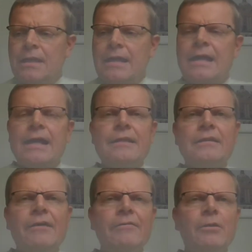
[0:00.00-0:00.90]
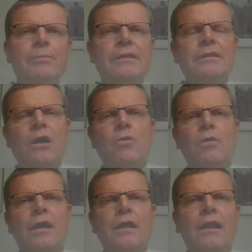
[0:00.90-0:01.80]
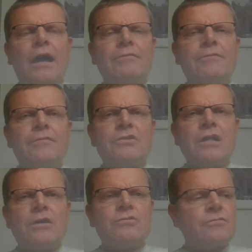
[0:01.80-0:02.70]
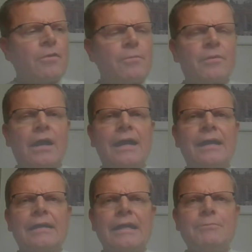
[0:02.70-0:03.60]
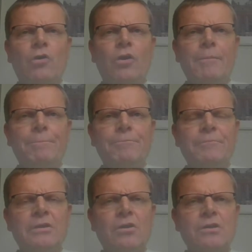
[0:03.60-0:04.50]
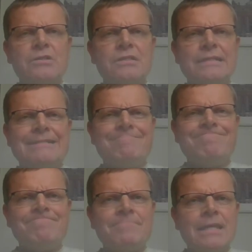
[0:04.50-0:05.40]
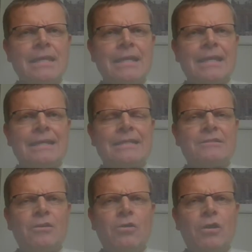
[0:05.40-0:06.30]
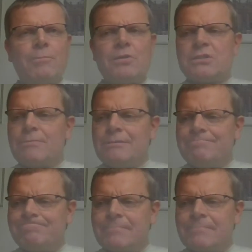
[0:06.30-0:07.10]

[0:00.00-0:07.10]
There will be no live shows from Kayak anymore because that's no longer possible.